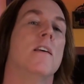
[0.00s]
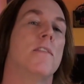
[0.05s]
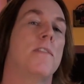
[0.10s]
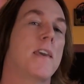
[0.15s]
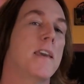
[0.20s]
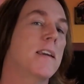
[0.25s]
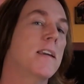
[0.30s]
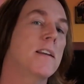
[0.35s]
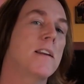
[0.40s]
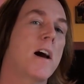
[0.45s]

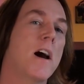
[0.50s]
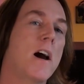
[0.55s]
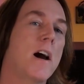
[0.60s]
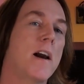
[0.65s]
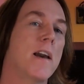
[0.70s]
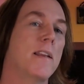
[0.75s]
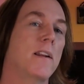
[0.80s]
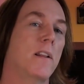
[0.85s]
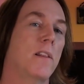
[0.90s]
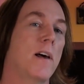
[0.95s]
they can
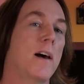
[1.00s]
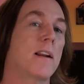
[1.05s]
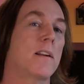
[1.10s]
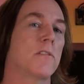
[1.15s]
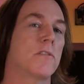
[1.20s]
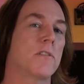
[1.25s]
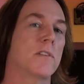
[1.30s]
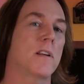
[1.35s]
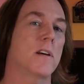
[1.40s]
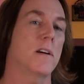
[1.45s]
hide a lot of
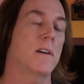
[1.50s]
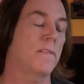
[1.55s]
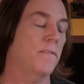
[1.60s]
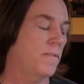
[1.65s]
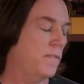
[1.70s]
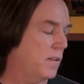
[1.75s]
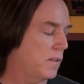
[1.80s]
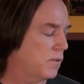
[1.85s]
stuff.